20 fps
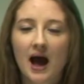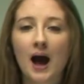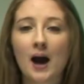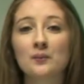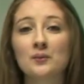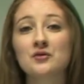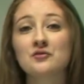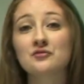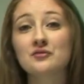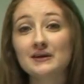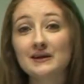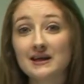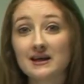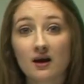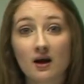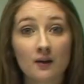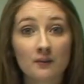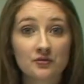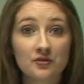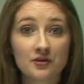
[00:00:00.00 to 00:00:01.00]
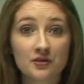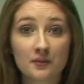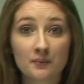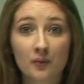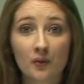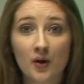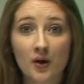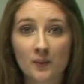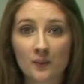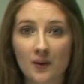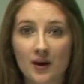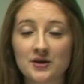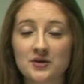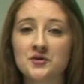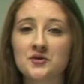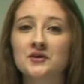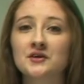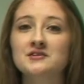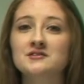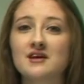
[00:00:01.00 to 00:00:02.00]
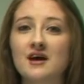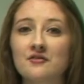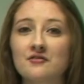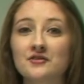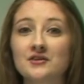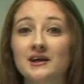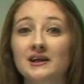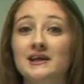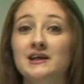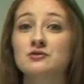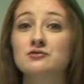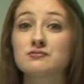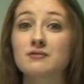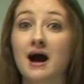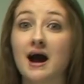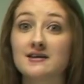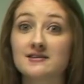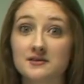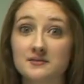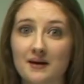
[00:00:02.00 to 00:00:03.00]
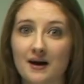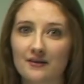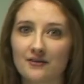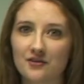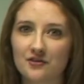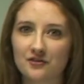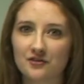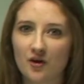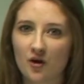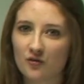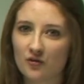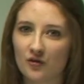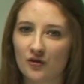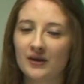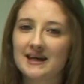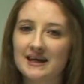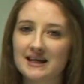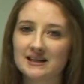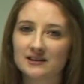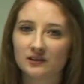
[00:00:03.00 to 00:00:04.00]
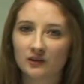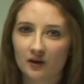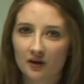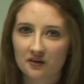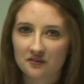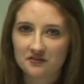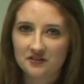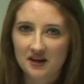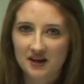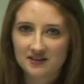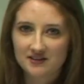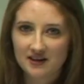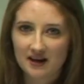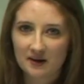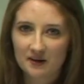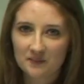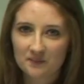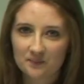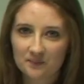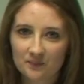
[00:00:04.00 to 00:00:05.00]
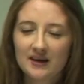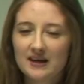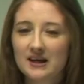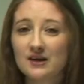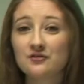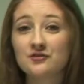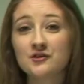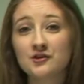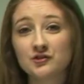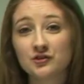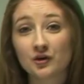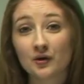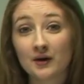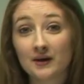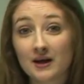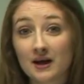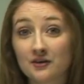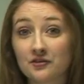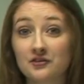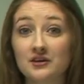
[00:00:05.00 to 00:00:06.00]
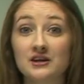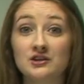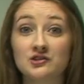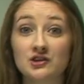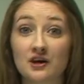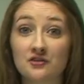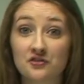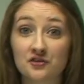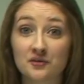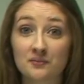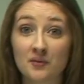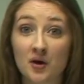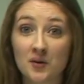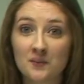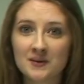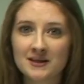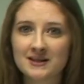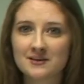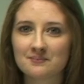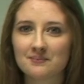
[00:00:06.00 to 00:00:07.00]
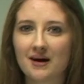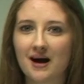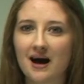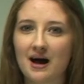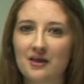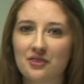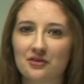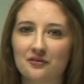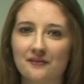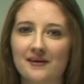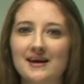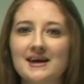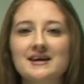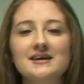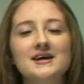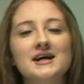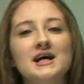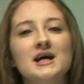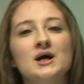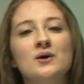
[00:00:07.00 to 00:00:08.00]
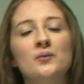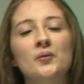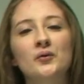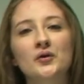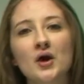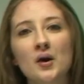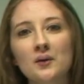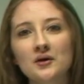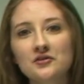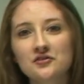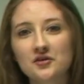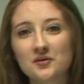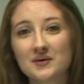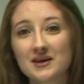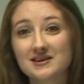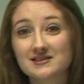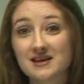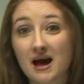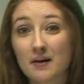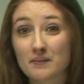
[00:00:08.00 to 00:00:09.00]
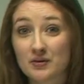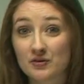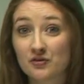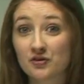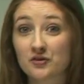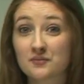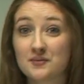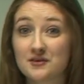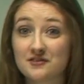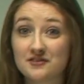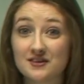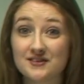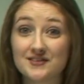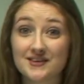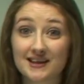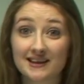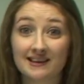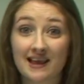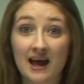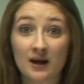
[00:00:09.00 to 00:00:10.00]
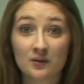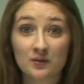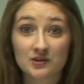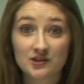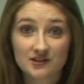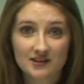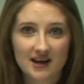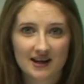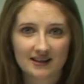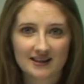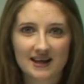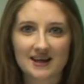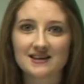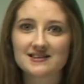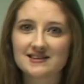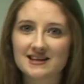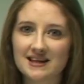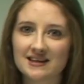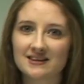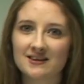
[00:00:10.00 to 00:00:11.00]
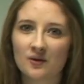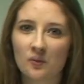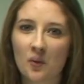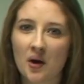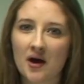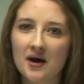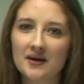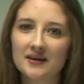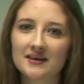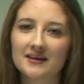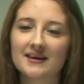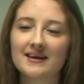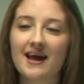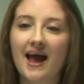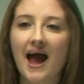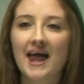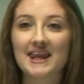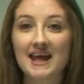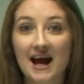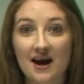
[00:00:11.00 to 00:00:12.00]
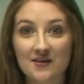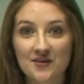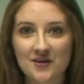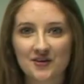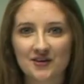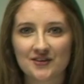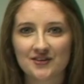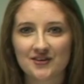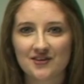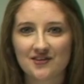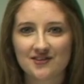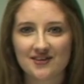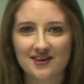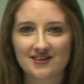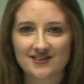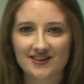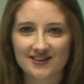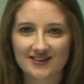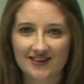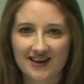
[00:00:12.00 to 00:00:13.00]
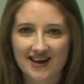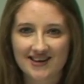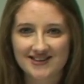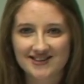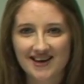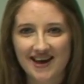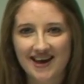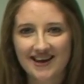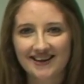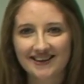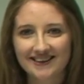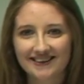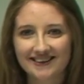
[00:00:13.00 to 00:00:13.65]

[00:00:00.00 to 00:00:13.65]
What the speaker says: we've really come to the point where you can definitely write about this novel in a lot of detail. If you join us in just a moment in part 3, we'll go on to examine specific language techniques in the work and how you can use these in your essay.